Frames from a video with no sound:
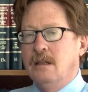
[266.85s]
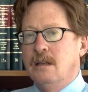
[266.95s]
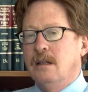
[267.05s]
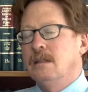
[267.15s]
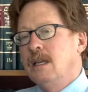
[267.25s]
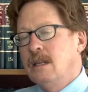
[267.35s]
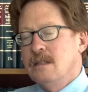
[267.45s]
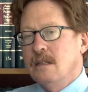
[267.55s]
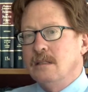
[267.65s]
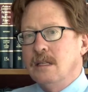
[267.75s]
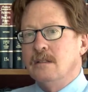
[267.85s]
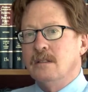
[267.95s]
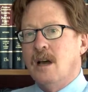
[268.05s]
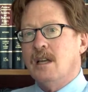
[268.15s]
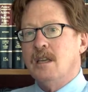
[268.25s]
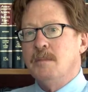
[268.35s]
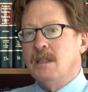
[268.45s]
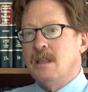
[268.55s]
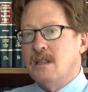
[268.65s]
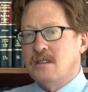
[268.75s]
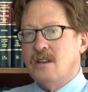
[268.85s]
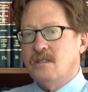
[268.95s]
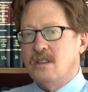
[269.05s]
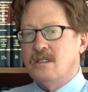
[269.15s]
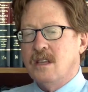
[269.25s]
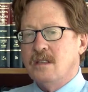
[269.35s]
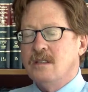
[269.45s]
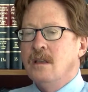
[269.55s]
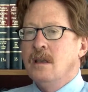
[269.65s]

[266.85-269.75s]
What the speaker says: And a lien is a legal document that essentially says,